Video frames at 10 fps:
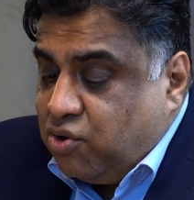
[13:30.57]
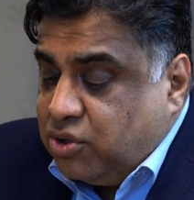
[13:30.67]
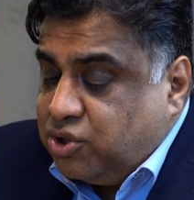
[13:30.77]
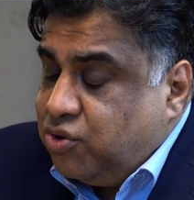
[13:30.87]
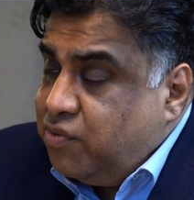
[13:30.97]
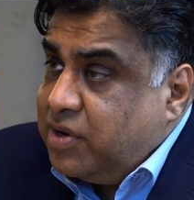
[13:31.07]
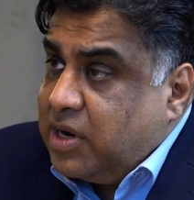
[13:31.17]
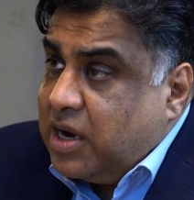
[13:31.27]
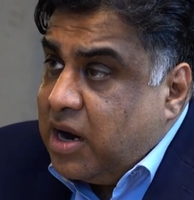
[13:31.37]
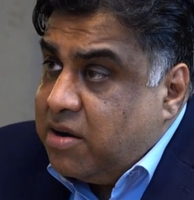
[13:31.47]
crossed
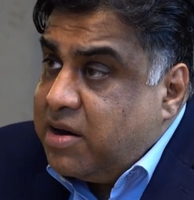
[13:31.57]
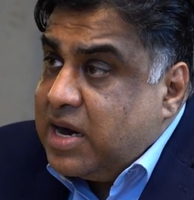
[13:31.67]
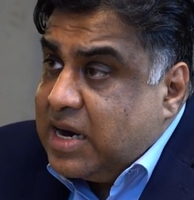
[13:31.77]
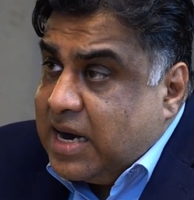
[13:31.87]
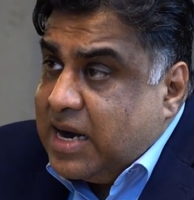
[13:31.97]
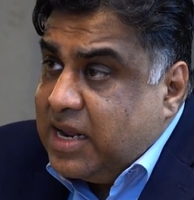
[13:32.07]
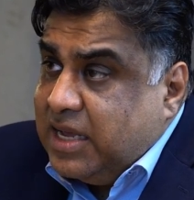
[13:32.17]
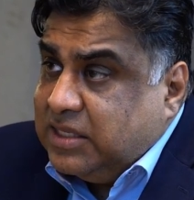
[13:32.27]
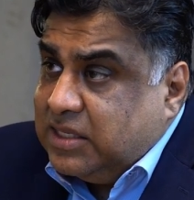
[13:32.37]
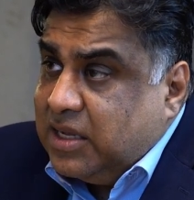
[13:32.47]
over 100
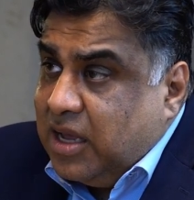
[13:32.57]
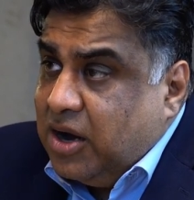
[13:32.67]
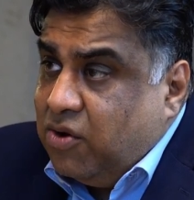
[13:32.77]
attendees,